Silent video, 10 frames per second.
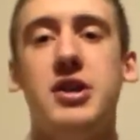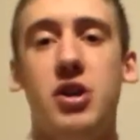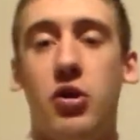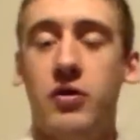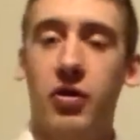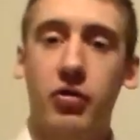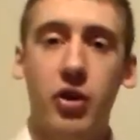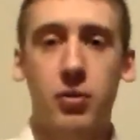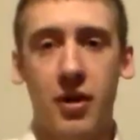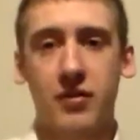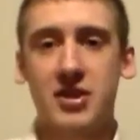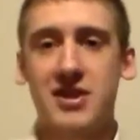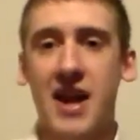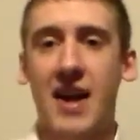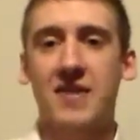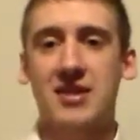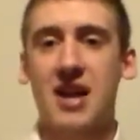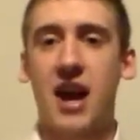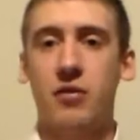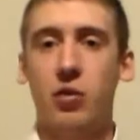So feel free to reference that. This
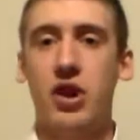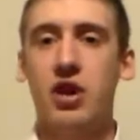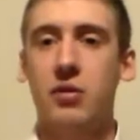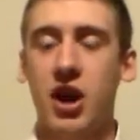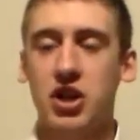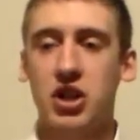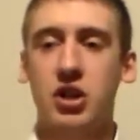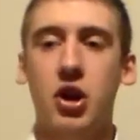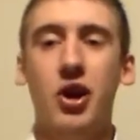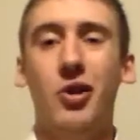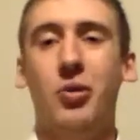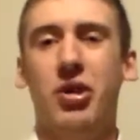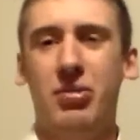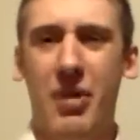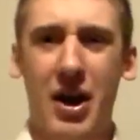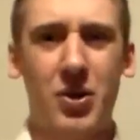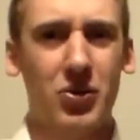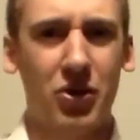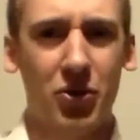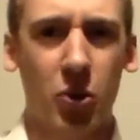is kind of a reiteration with my
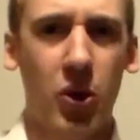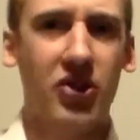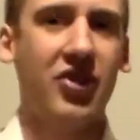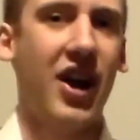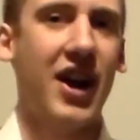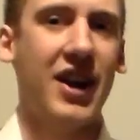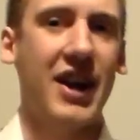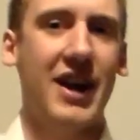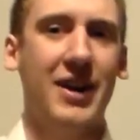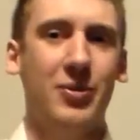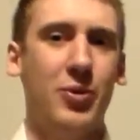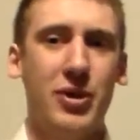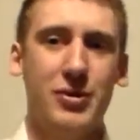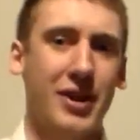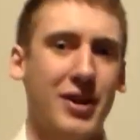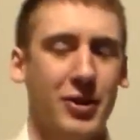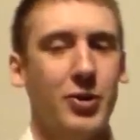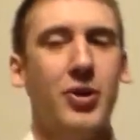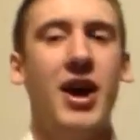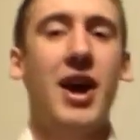own little twist on what you can
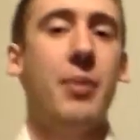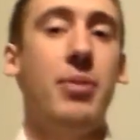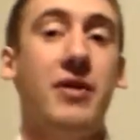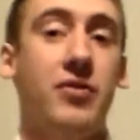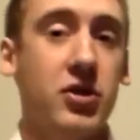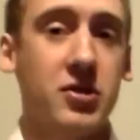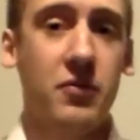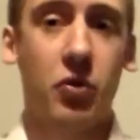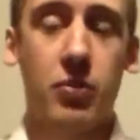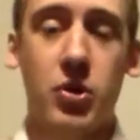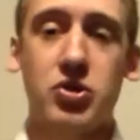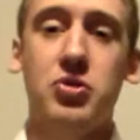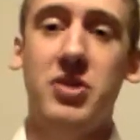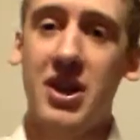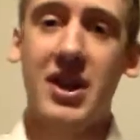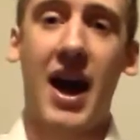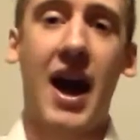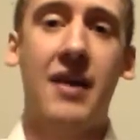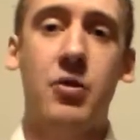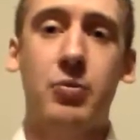do. But first and foremost, you need to
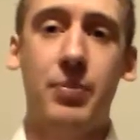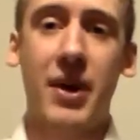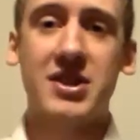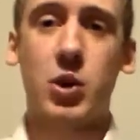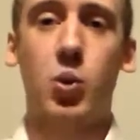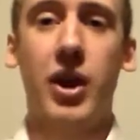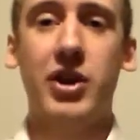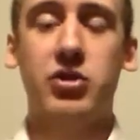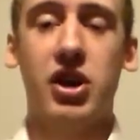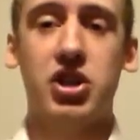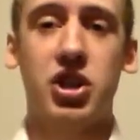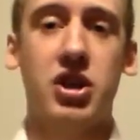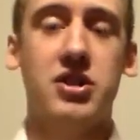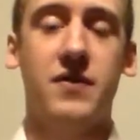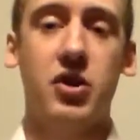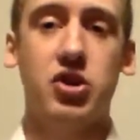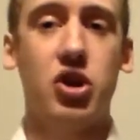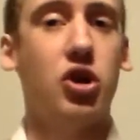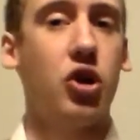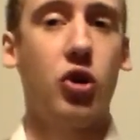have basic white dress shirt. It's
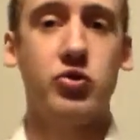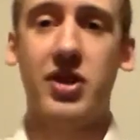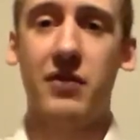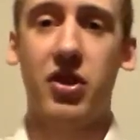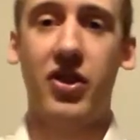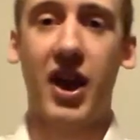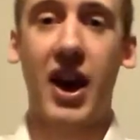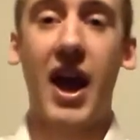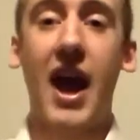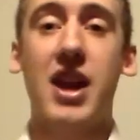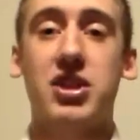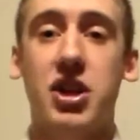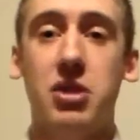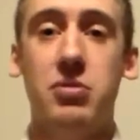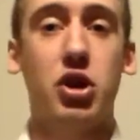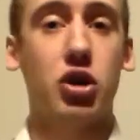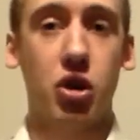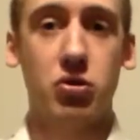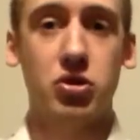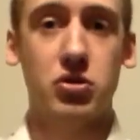versatile, it goes with everything, and it's going to be your
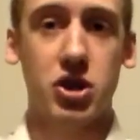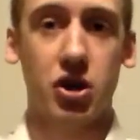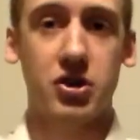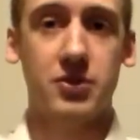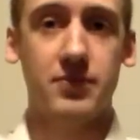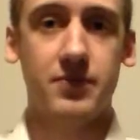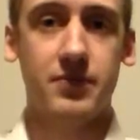go-to shirt.